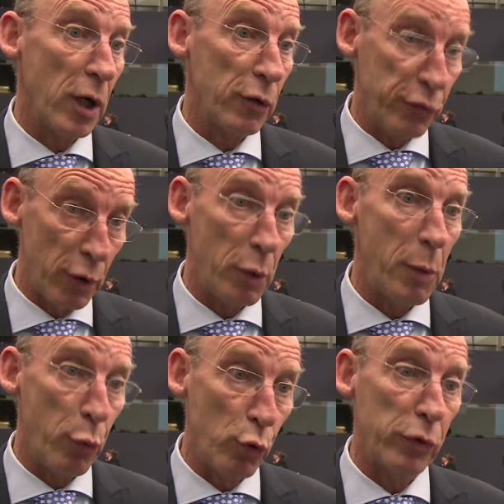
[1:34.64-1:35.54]
are so
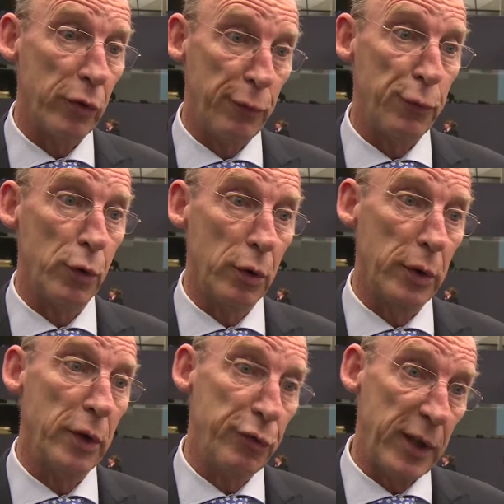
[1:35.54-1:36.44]
important
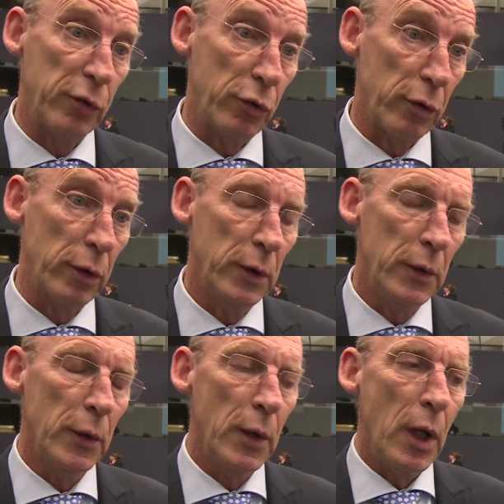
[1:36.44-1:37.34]
for the sector.
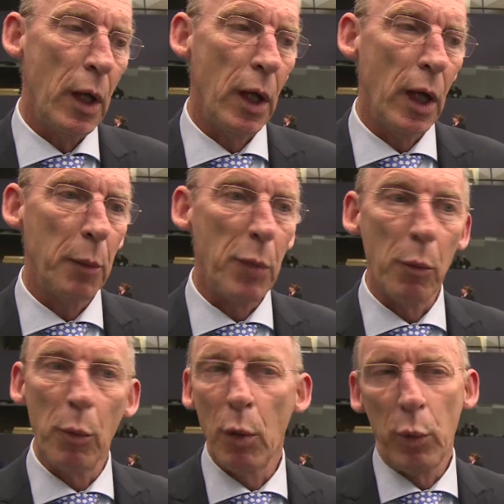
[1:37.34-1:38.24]

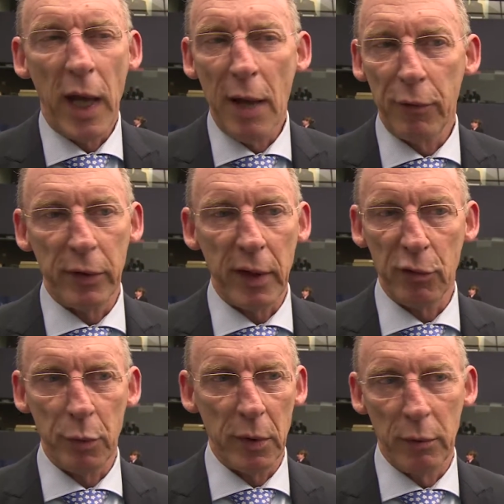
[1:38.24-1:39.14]
But we haven't,
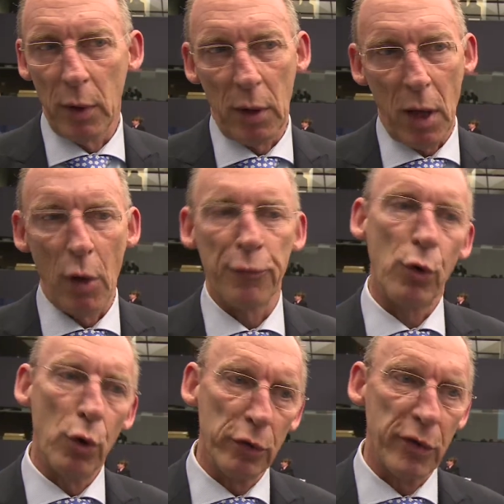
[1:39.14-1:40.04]
of
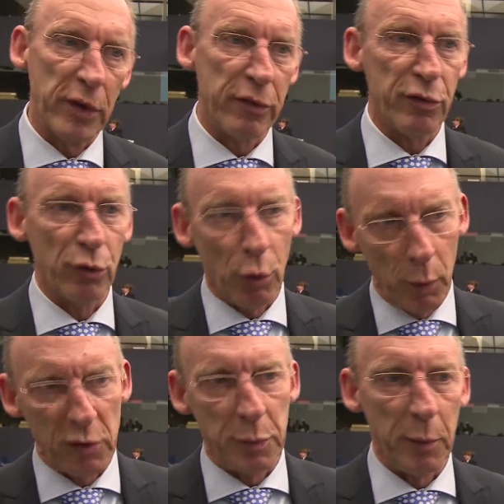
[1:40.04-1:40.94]
course, it's
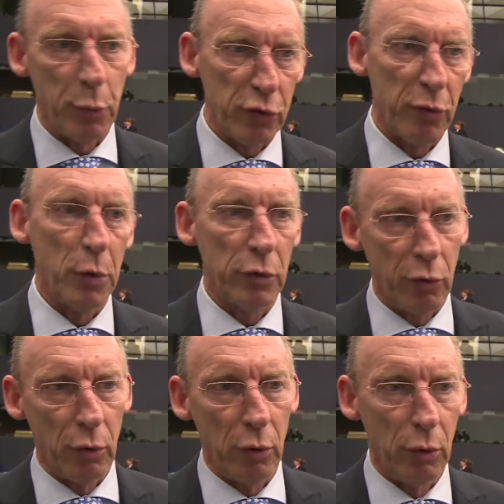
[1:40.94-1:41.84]
always been possible
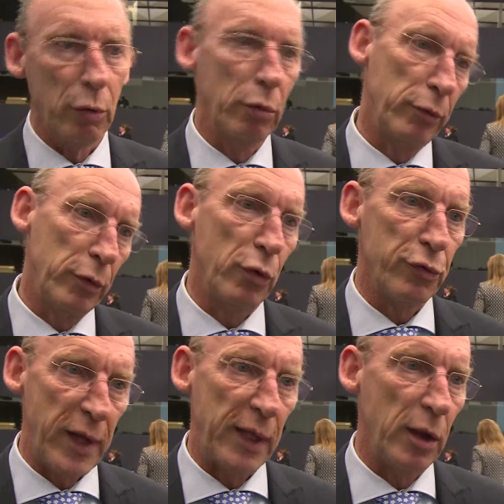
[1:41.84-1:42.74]
to
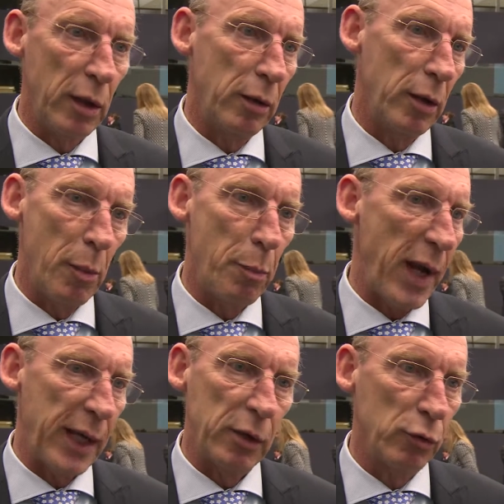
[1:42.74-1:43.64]
send a
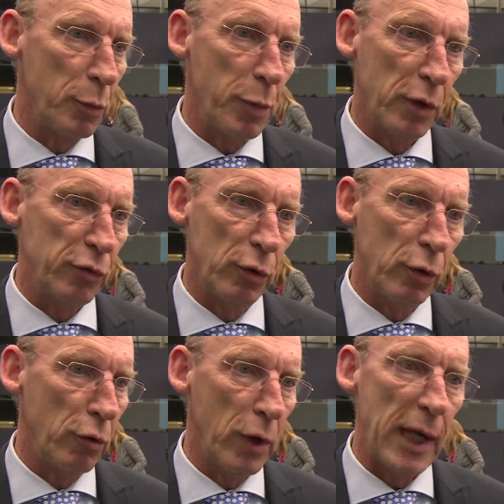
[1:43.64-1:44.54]
packet or a parcel
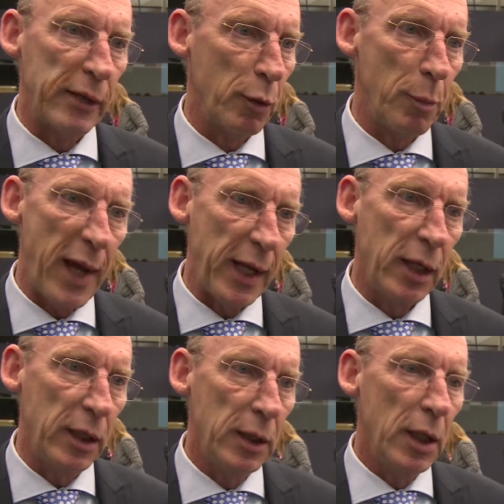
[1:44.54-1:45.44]
or a letter back,
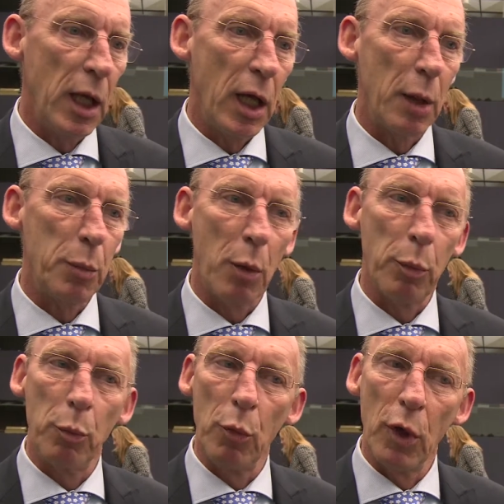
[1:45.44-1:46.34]
but
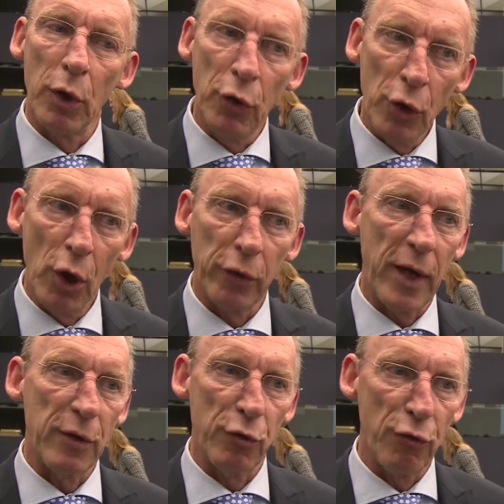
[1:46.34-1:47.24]
not
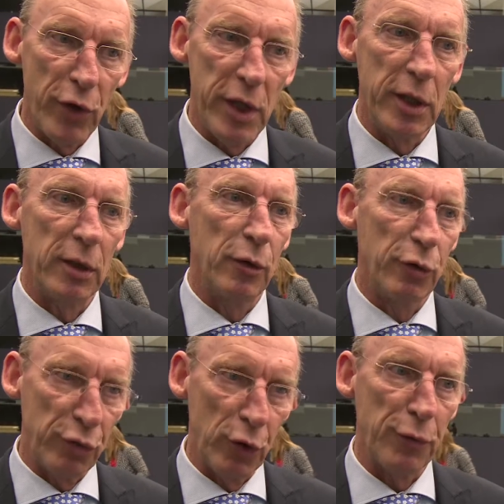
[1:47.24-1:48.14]
as a
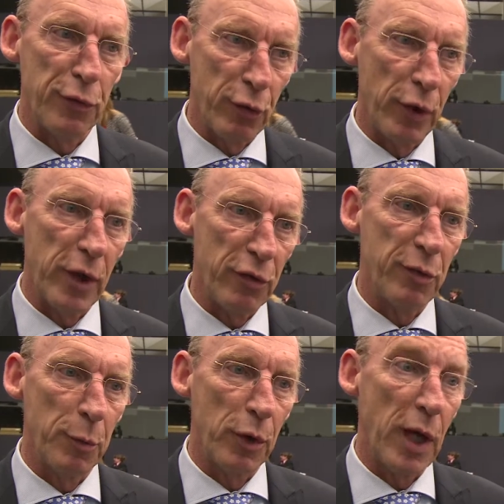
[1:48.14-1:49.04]
real service to the
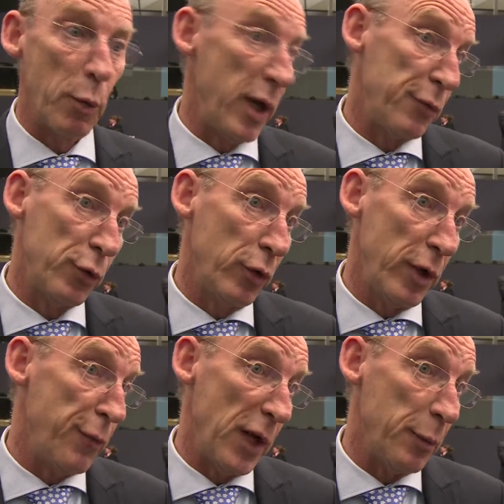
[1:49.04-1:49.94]
customer. And we have to
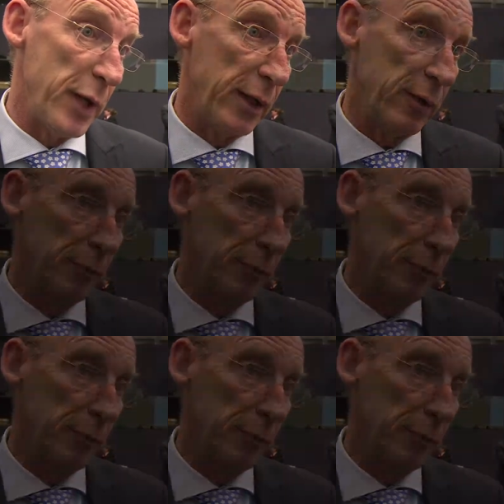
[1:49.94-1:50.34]
develop that.